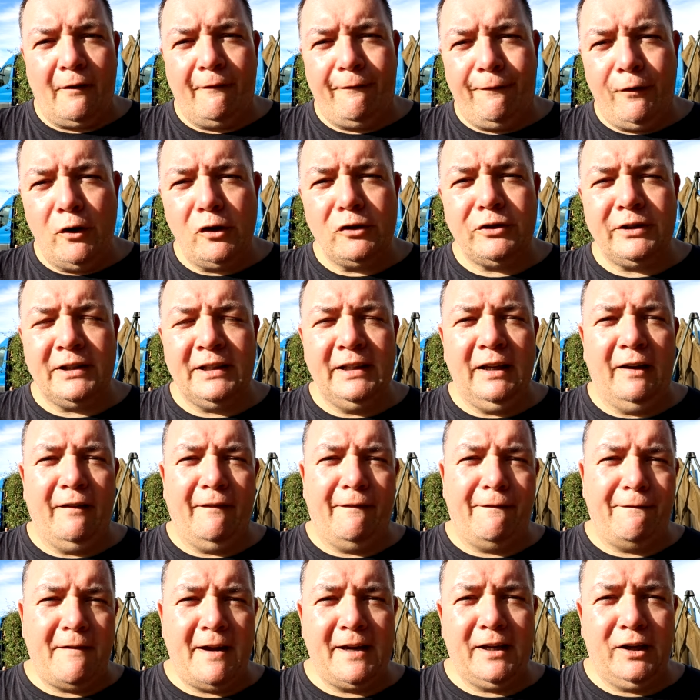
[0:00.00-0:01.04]
Firstly,
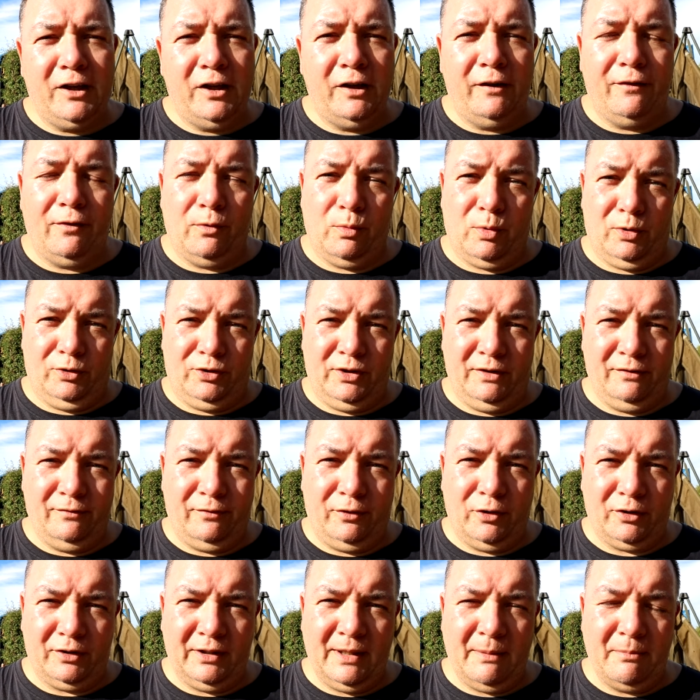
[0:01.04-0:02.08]
thank you for watching
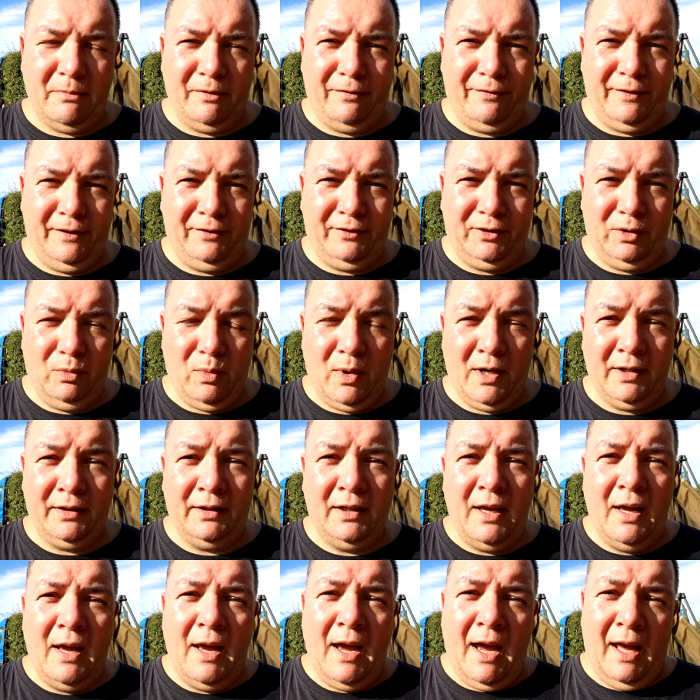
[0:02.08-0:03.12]
vlog number 51,
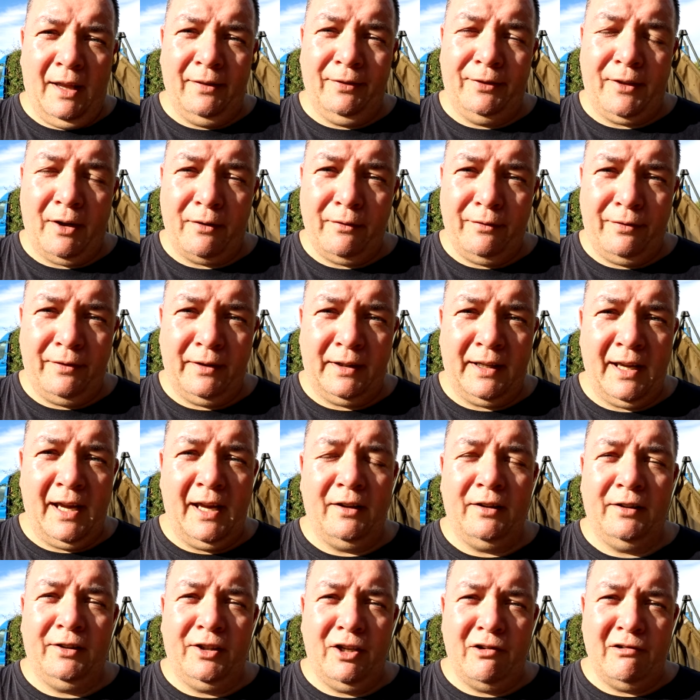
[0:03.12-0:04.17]
and don't forget
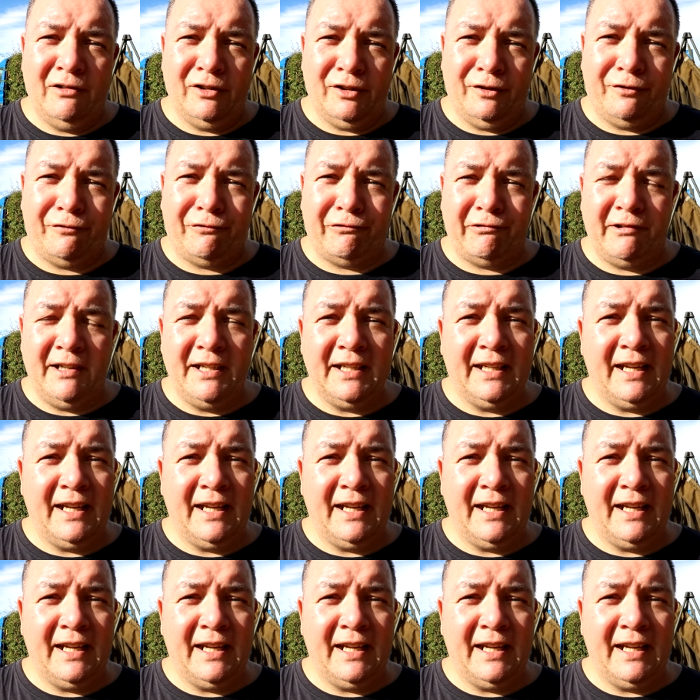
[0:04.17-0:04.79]
there is a free